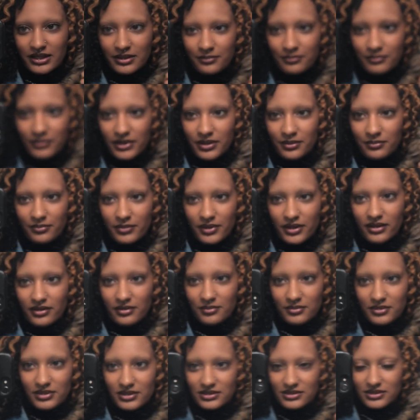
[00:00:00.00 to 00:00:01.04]
my
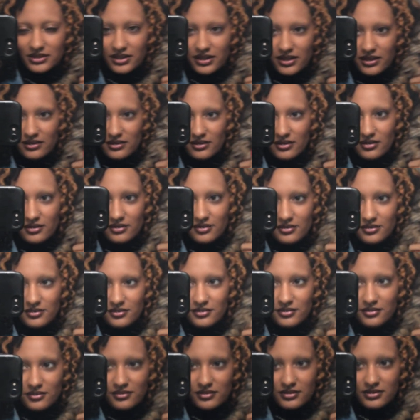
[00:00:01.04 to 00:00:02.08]
baby, say
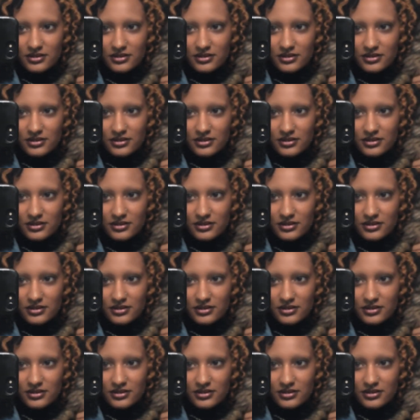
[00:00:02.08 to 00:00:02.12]
hello.